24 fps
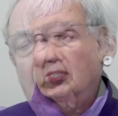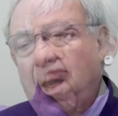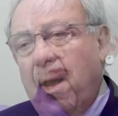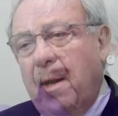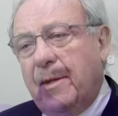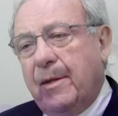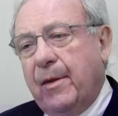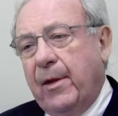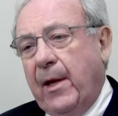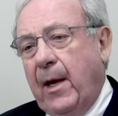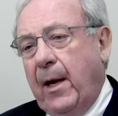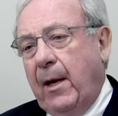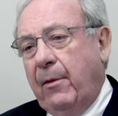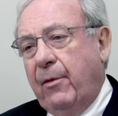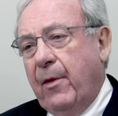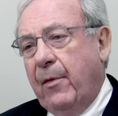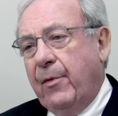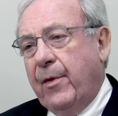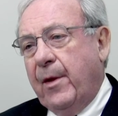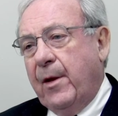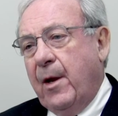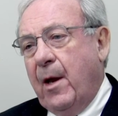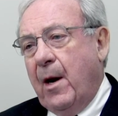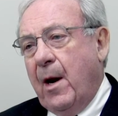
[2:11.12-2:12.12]
I think
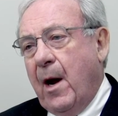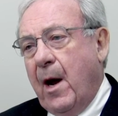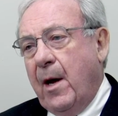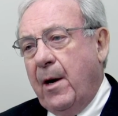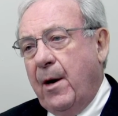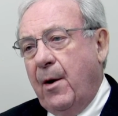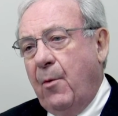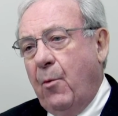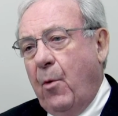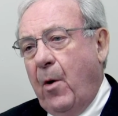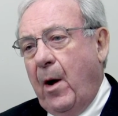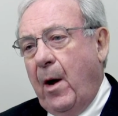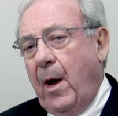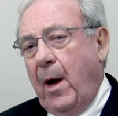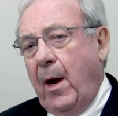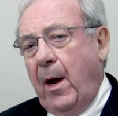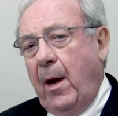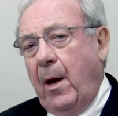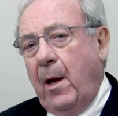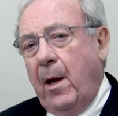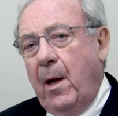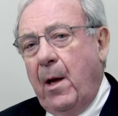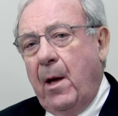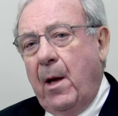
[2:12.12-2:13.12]
that the United
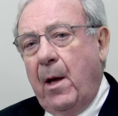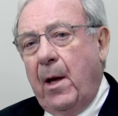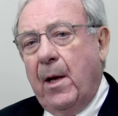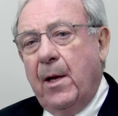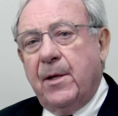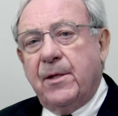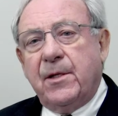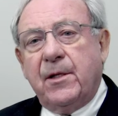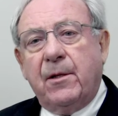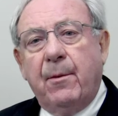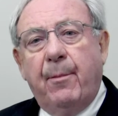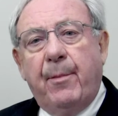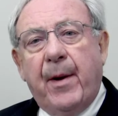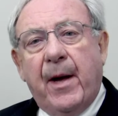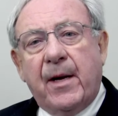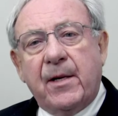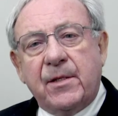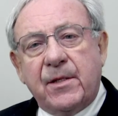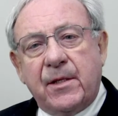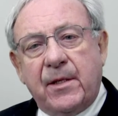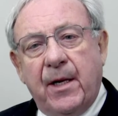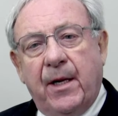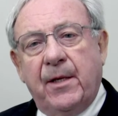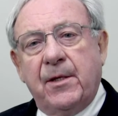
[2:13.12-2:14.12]
Way is the
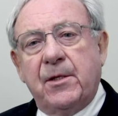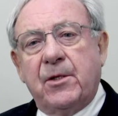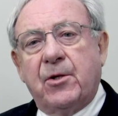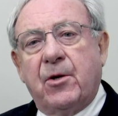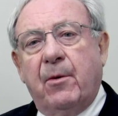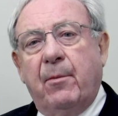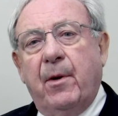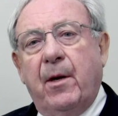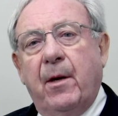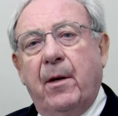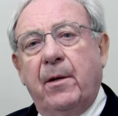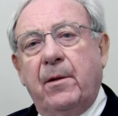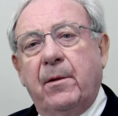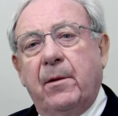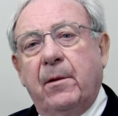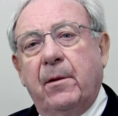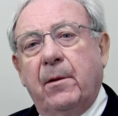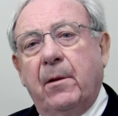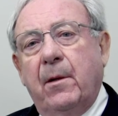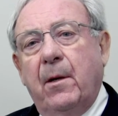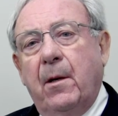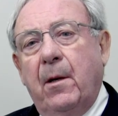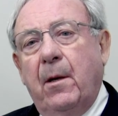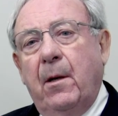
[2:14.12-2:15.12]
best instrument,
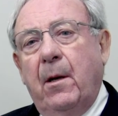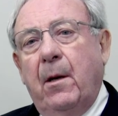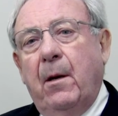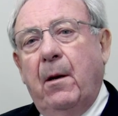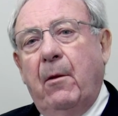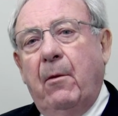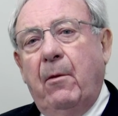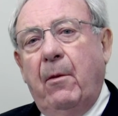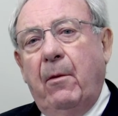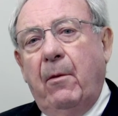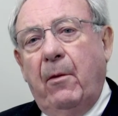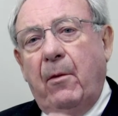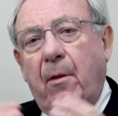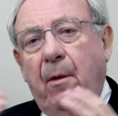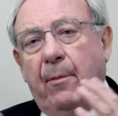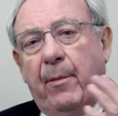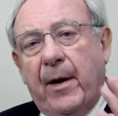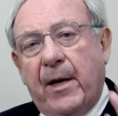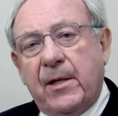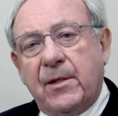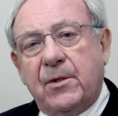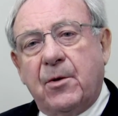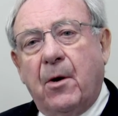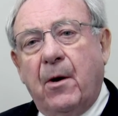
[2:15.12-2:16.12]
the
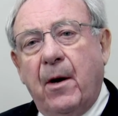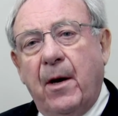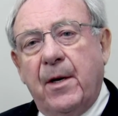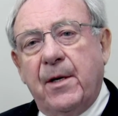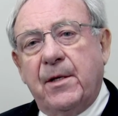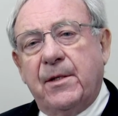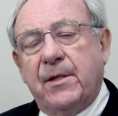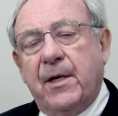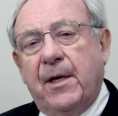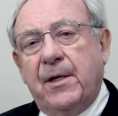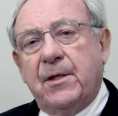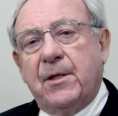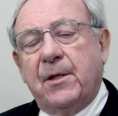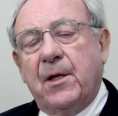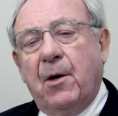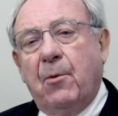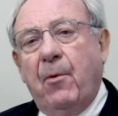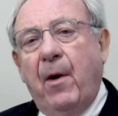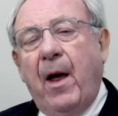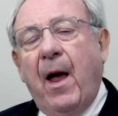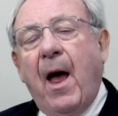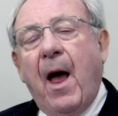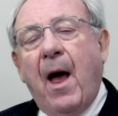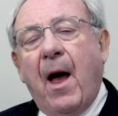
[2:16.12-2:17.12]
best organization that
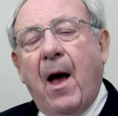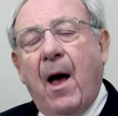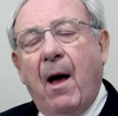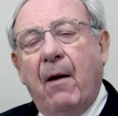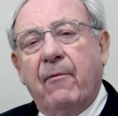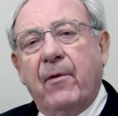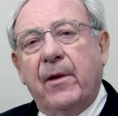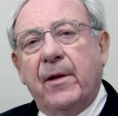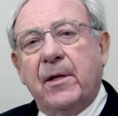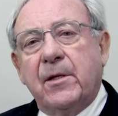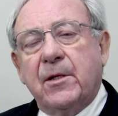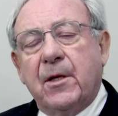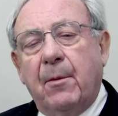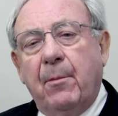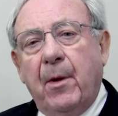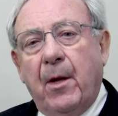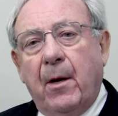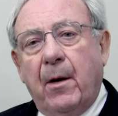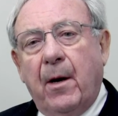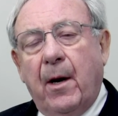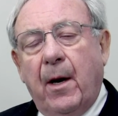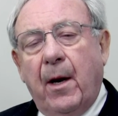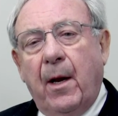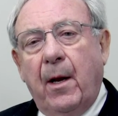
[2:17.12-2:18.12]
we have in this
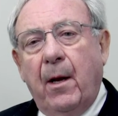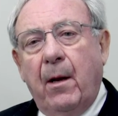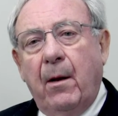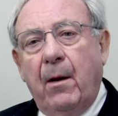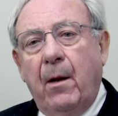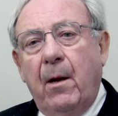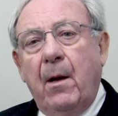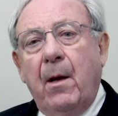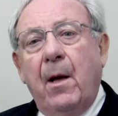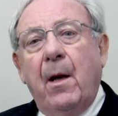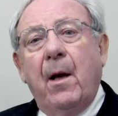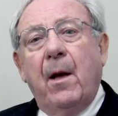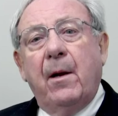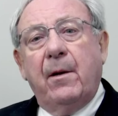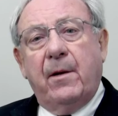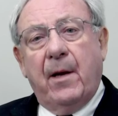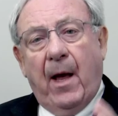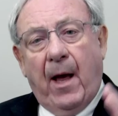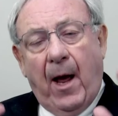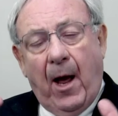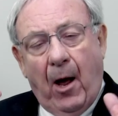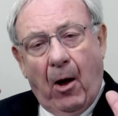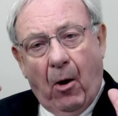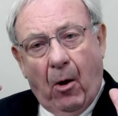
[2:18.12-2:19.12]
community
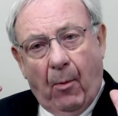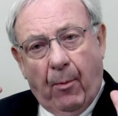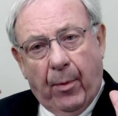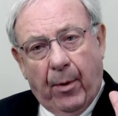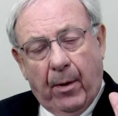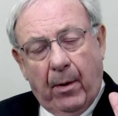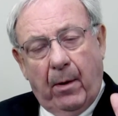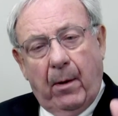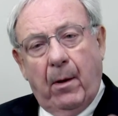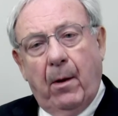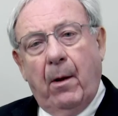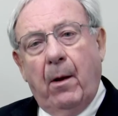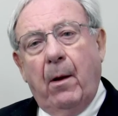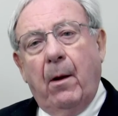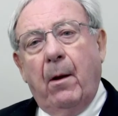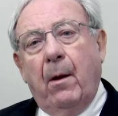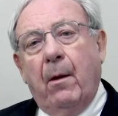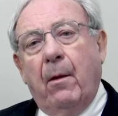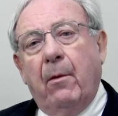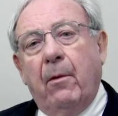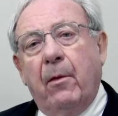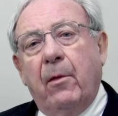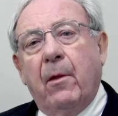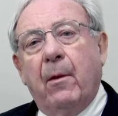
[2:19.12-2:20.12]
to help
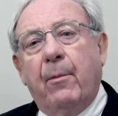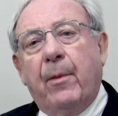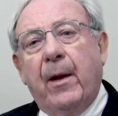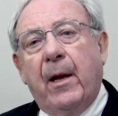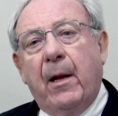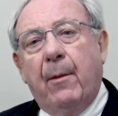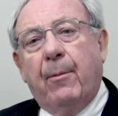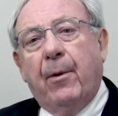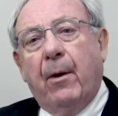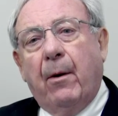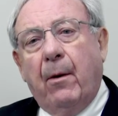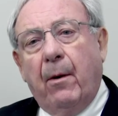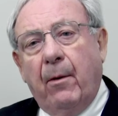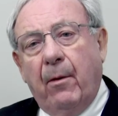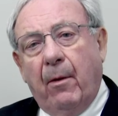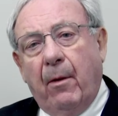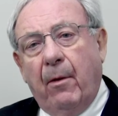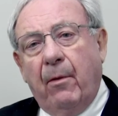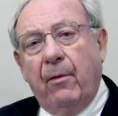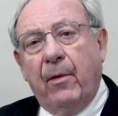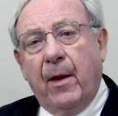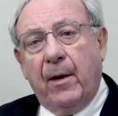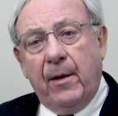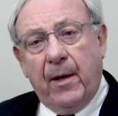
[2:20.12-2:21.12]
the people
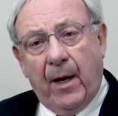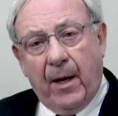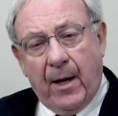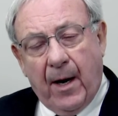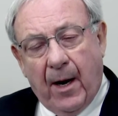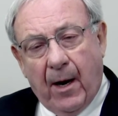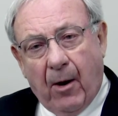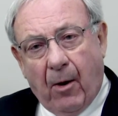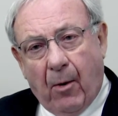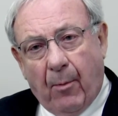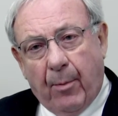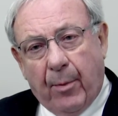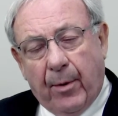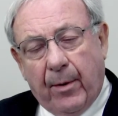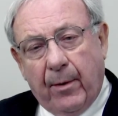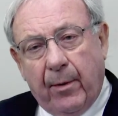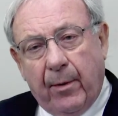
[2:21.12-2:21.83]
that need help.